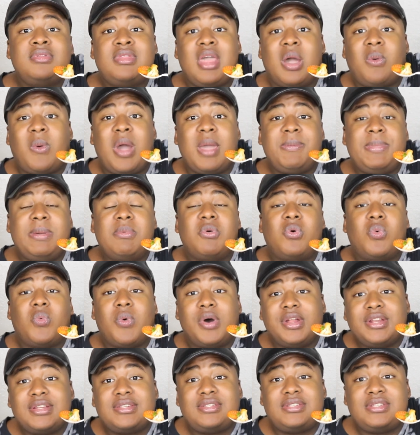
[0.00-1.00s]
that white people
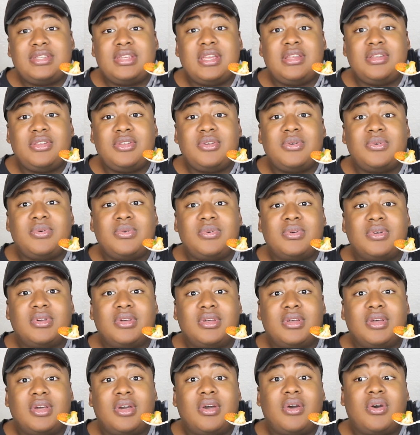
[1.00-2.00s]
want to see in you,
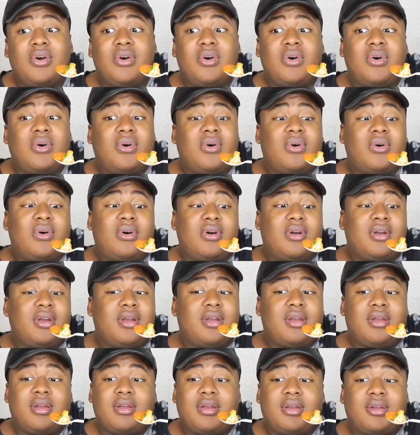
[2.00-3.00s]

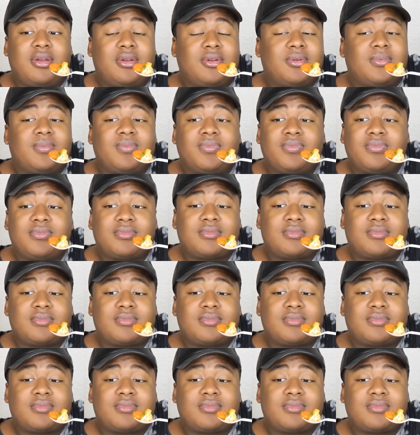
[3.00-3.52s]
or